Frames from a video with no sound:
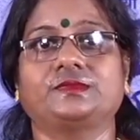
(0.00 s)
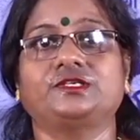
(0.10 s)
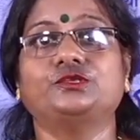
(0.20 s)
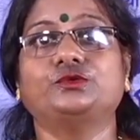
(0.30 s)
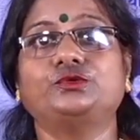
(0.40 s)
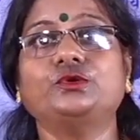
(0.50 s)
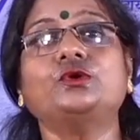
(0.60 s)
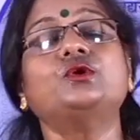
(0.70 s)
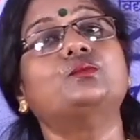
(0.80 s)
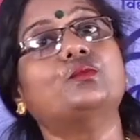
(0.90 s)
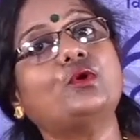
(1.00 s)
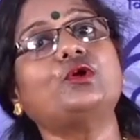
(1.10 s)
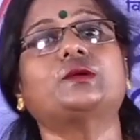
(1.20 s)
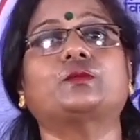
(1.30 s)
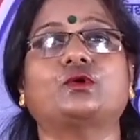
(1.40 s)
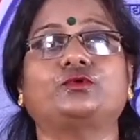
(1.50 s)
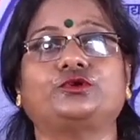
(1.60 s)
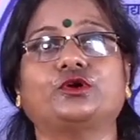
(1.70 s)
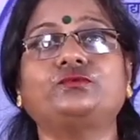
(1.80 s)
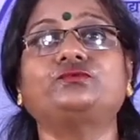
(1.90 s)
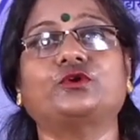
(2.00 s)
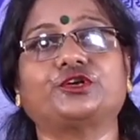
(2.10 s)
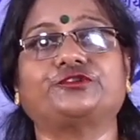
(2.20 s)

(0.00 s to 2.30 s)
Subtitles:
due to more amount of water